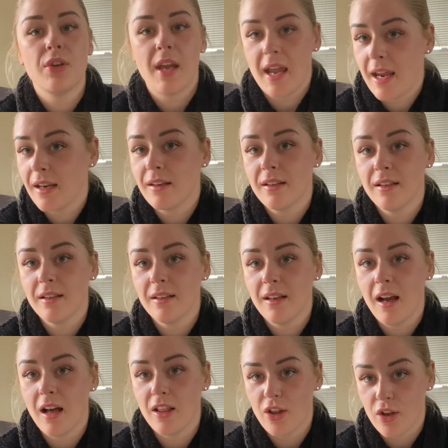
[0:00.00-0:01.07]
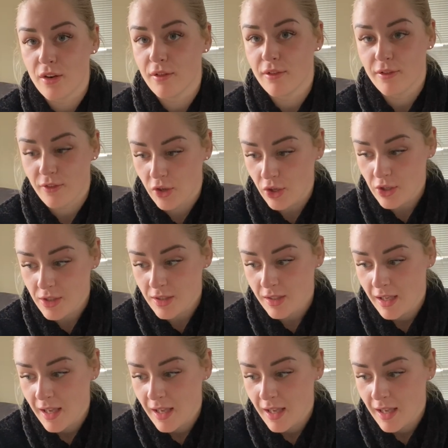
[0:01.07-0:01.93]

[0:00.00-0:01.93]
eat a lot of food